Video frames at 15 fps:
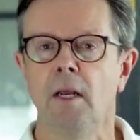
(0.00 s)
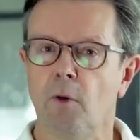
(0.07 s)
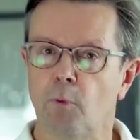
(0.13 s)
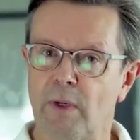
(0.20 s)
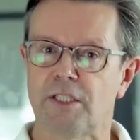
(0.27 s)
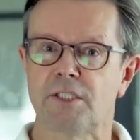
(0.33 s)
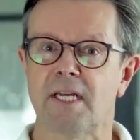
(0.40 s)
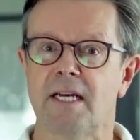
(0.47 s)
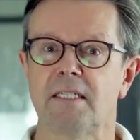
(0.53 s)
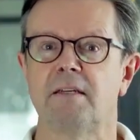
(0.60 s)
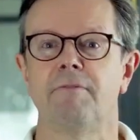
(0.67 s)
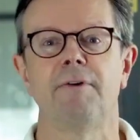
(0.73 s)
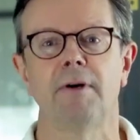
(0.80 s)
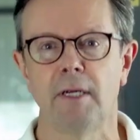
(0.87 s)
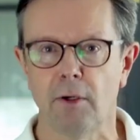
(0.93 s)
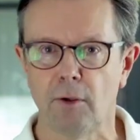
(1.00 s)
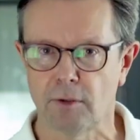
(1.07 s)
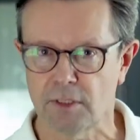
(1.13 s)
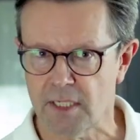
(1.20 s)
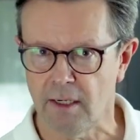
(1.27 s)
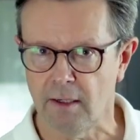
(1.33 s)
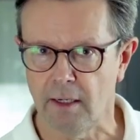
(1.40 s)
which takes a very long
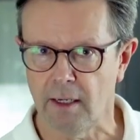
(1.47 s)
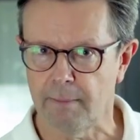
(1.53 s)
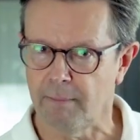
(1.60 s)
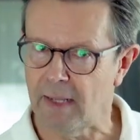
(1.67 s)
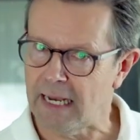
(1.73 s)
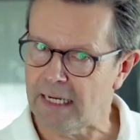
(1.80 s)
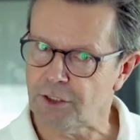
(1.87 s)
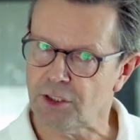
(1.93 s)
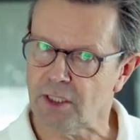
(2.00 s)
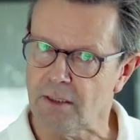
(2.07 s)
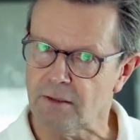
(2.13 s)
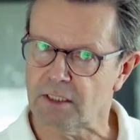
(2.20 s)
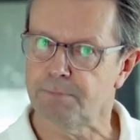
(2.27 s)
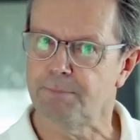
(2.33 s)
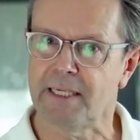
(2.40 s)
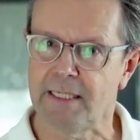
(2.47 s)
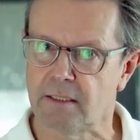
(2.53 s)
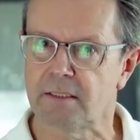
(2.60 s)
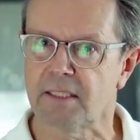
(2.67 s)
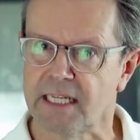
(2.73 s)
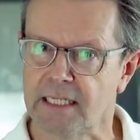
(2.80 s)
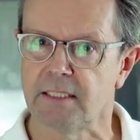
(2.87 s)
time. Agile
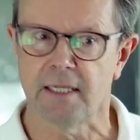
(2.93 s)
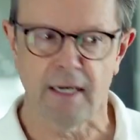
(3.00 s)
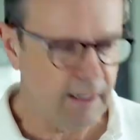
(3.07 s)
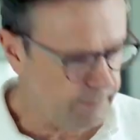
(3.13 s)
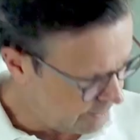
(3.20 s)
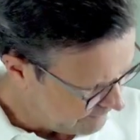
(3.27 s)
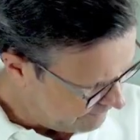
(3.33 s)
speeds things up.